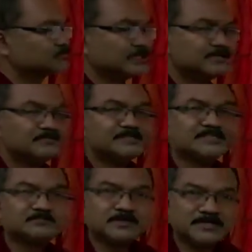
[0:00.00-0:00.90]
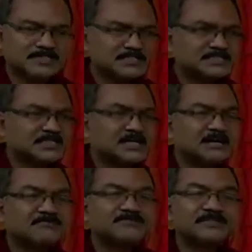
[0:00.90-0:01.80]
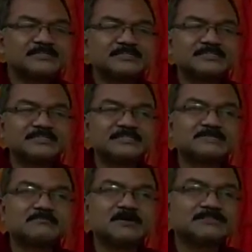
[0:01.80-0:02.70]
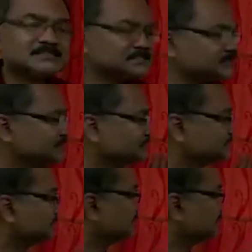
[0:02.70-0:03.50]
12 years passed after his mother's death.